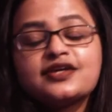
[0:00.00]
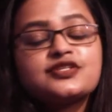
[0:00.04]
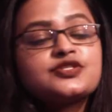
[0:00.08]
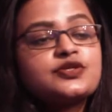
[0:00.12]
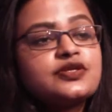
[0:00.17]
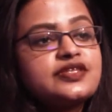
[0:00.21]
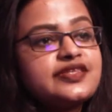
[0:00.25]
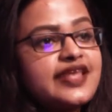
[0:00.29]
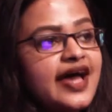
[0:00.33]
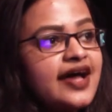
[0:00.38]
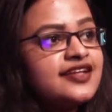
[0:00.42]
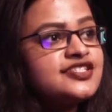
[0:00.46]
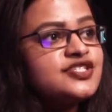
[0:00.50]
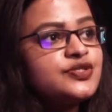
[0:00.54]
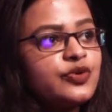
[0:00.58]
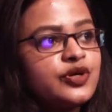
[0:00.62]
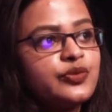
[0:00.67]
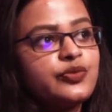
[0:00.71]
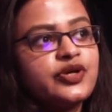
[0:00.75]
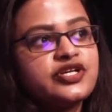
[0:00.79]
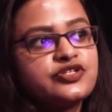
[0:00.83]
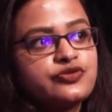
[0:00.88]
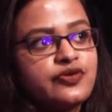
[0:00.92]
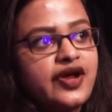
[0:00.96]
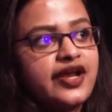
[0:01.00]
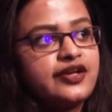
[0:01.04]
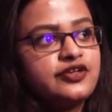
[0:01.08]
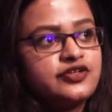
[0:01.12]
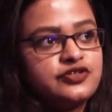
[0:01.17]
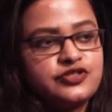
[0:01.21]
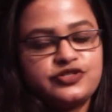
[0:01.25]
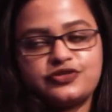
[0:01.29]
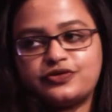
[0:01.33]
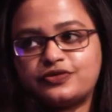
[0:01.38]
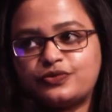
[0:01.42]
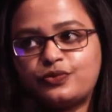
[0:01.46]
So that's what we are trying
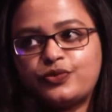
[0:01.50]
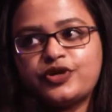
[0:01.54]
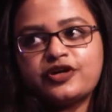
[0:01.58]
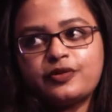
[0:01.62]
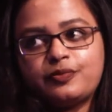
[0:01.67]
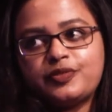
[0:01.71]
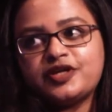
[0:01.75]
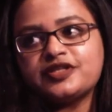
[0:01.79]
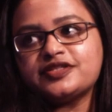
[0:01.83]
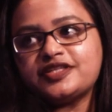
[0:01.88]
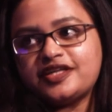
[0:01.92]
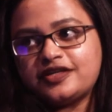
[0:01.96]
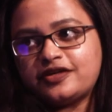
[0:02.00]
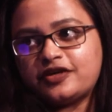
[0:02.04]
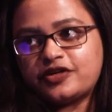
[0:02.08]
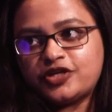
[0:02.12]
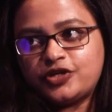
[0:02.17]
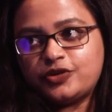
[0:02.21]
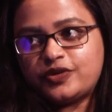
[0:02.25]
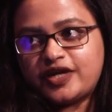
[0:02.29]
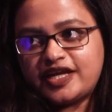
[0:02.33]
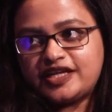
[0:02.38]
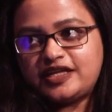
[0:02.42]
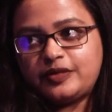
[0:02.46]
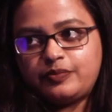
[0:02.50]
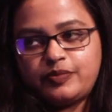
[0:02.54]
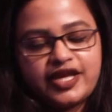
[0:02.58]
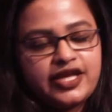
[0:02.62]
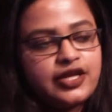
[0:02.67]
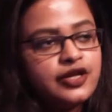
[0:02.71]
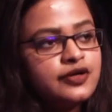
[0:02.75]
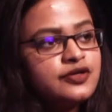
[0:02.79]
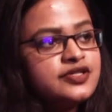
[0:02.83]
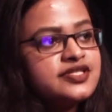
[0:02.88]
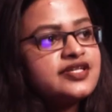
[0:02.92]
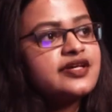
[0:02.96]
to do. We are building a QKD
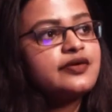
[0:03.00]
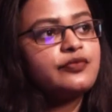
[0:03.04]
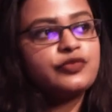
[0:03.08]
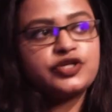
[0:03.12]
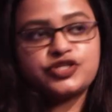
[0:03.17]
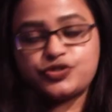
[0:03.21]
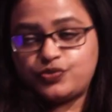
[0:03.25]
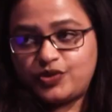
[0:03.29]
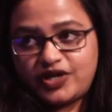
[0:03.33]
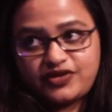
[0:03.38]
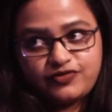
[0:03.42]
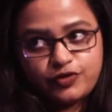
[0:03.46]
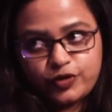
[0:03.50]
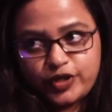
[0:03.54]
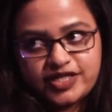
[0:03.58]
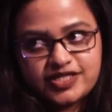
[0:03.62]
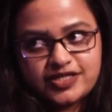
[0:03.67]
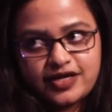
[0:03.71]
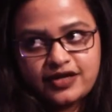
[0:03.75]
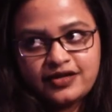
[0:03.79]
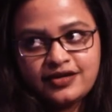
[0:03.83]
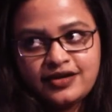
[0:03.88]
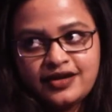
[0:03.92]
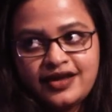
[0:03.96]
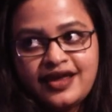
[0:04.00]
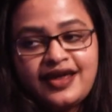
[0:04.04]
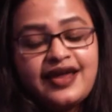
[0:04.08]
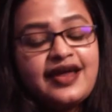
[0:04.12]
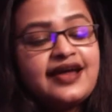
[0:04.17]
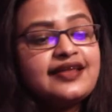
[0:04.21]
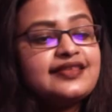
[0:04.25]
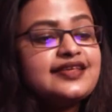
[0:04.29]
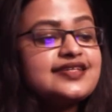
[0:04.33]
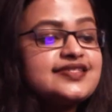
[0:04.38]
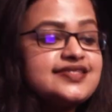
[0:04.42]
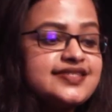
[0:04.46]
payload, which we have already done.
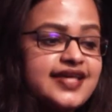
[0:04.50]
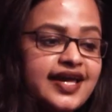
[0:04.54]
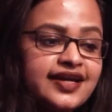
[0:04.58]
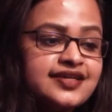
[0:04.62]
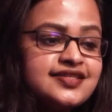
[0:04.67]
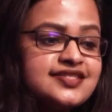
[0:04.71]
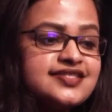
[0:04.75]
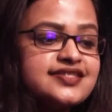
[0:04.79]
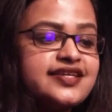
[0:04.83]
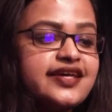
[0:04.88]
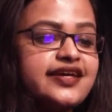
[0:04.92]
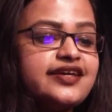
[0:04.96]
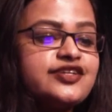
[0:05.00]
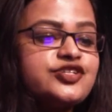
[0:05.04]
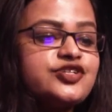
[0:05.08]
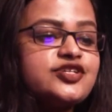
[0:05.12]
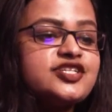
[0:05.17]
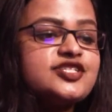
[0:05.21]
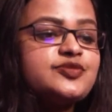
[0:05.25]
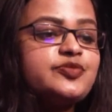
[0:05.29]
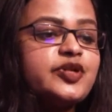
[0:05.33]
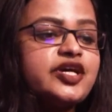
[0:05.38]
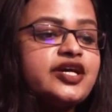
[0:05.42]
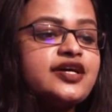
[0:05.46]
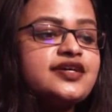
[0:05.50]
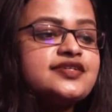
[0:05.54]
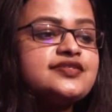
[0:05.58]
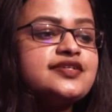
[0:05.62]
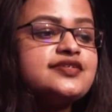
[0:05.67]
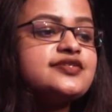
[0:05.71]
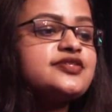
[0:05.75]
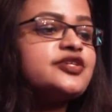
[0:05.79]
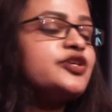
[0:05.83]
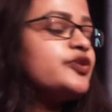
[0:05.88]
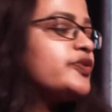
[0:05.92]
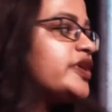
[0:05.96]
The second stage is because
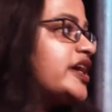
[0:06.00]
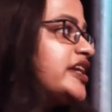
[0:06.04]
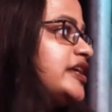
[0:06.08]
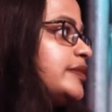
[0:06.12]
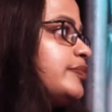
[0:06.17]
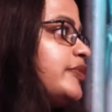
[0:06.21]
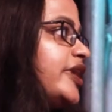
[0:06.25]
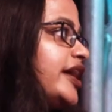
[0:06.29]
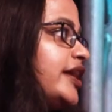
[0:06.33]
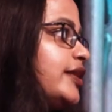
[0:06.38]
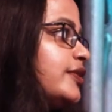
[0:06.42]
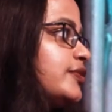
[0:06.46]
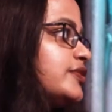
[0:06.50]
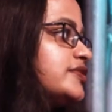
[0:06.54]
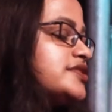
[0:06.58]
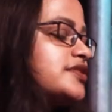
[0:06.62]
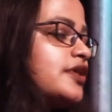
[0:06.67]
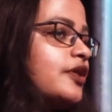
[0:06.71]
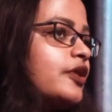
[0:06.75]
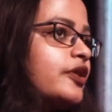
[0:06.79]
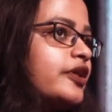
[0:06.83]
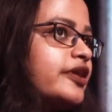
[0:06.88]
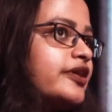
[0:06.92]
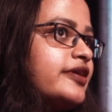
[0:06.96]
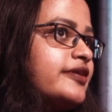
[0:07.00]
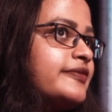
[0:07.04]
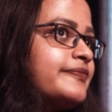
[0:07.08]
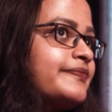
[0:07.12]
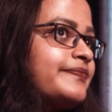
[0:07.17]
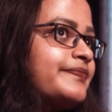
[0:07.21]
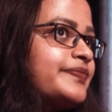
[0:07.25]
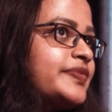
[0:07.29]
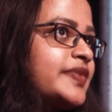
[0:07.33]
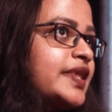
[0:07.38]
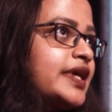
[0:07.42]
these QKD payloads are